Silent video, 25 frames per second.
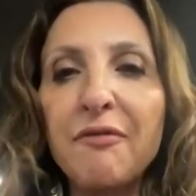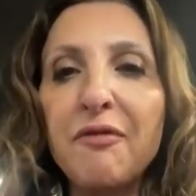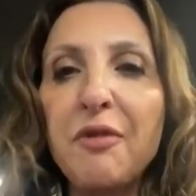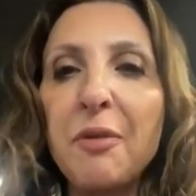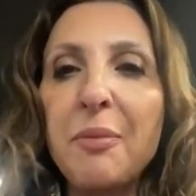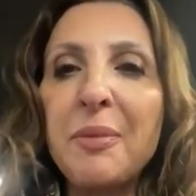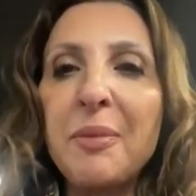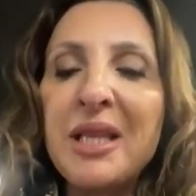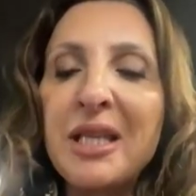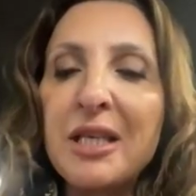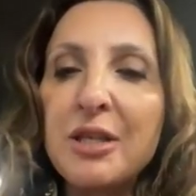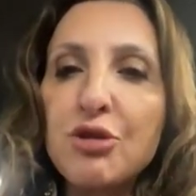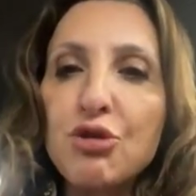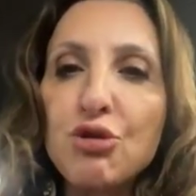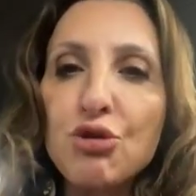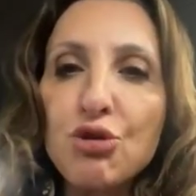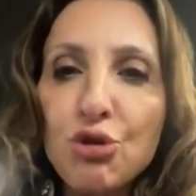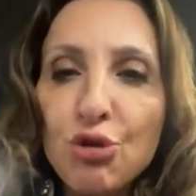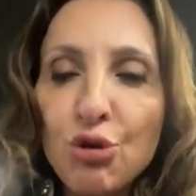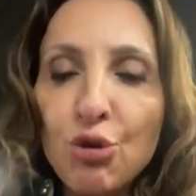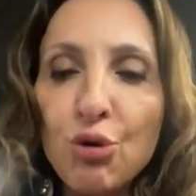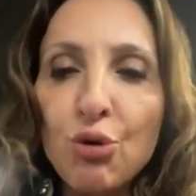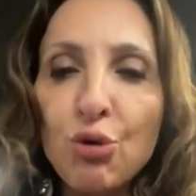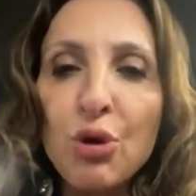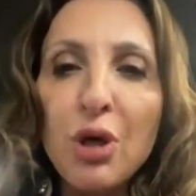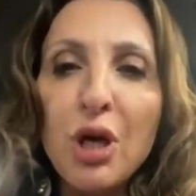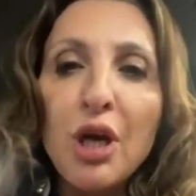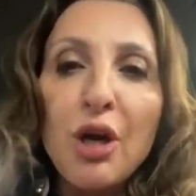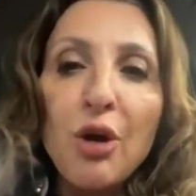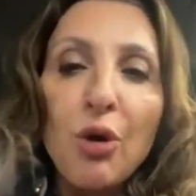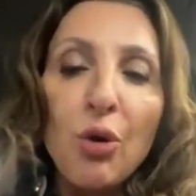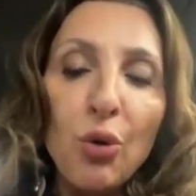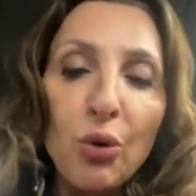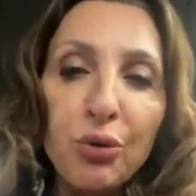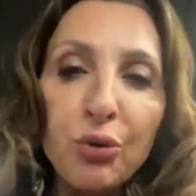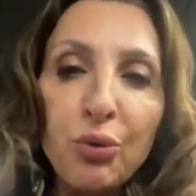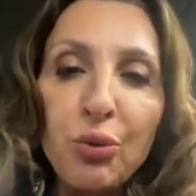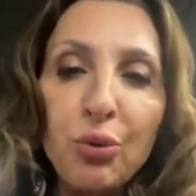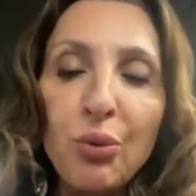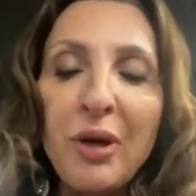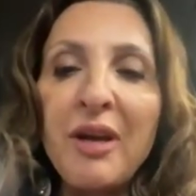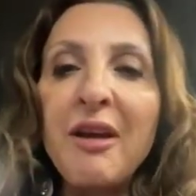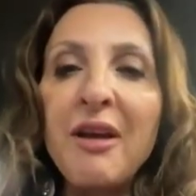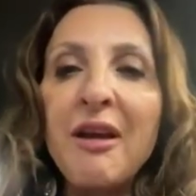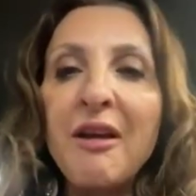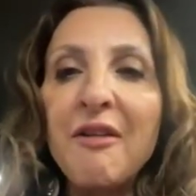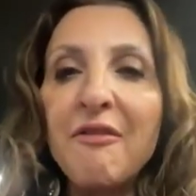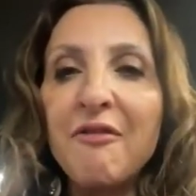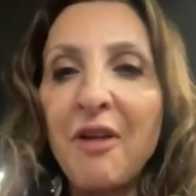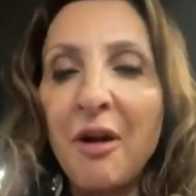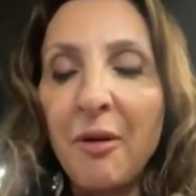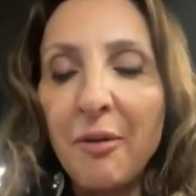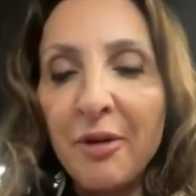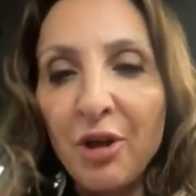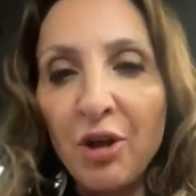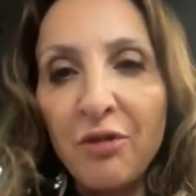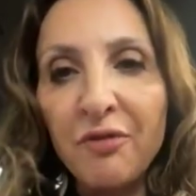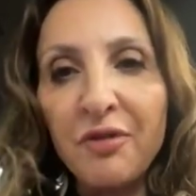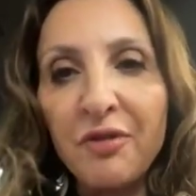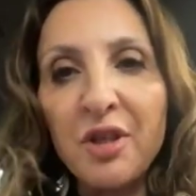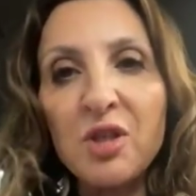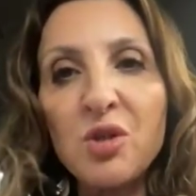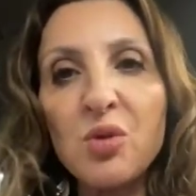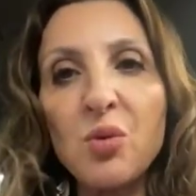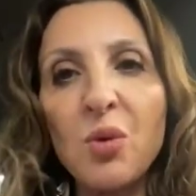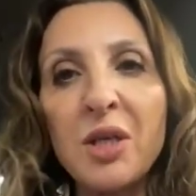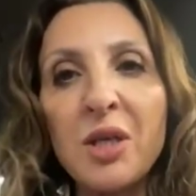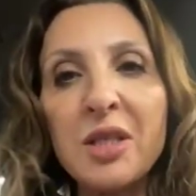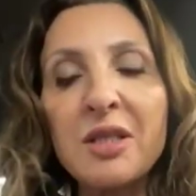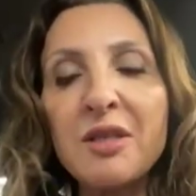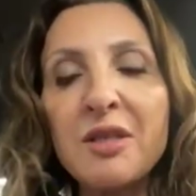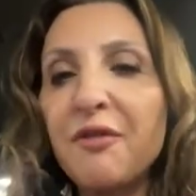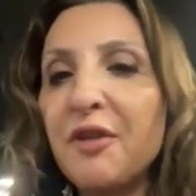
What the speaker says: And for me, there's two or three very obvious ones.